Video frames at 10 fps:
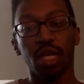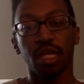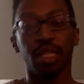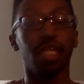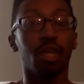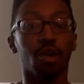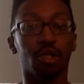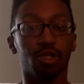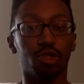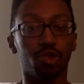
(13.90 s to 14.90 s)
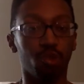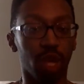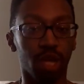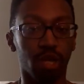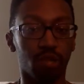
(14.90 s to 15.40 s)
cling on to
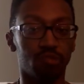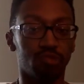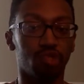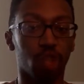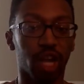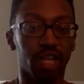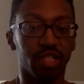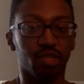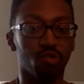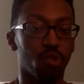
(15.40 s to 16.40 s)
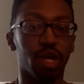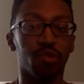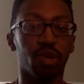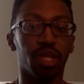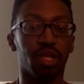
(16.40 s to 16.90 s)
and try to
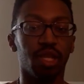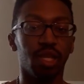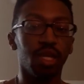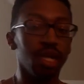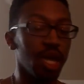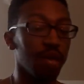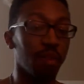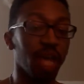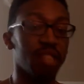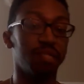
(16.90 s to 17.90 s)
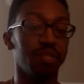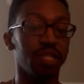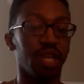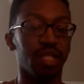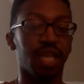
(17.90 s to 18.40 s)
run with and
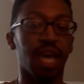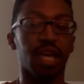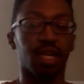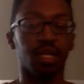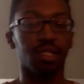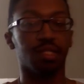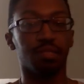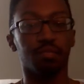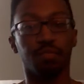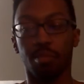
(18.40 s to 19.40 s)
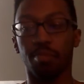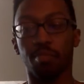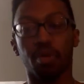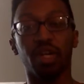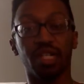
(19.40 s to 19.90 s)
possibly attack
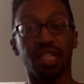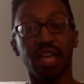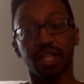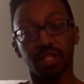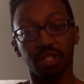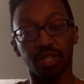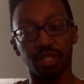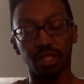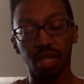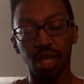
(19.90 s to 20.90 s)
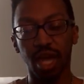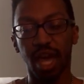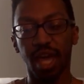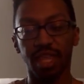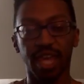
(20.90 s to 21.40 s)
Bernie Sanders on.
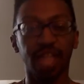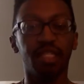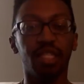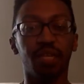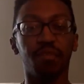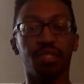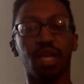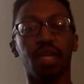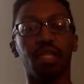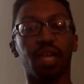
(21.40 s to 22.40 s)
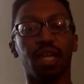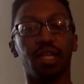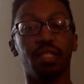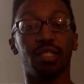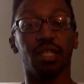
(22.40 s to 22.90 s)
And that's him saying that
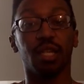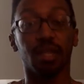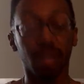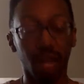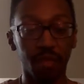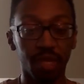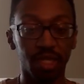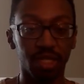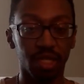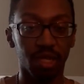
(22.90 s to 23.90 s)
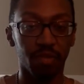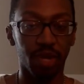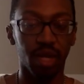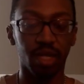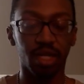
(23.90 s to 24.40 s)
it is incumbent
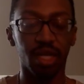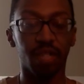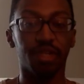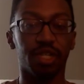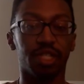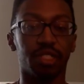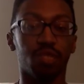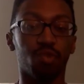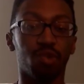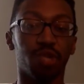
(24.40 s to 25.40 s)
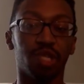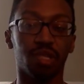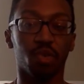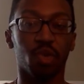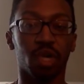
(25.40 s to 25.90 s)
upon Hillary Clinton to woo his
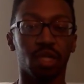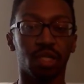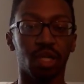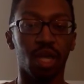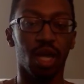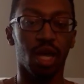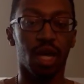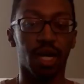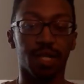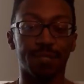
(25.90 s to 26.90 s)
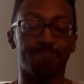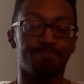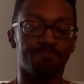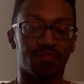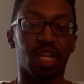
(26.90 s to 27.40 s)
supporters. Uh,
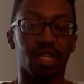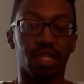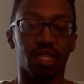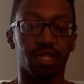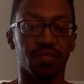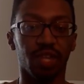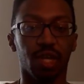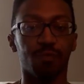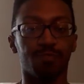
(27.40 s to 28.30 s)
take a look at this video.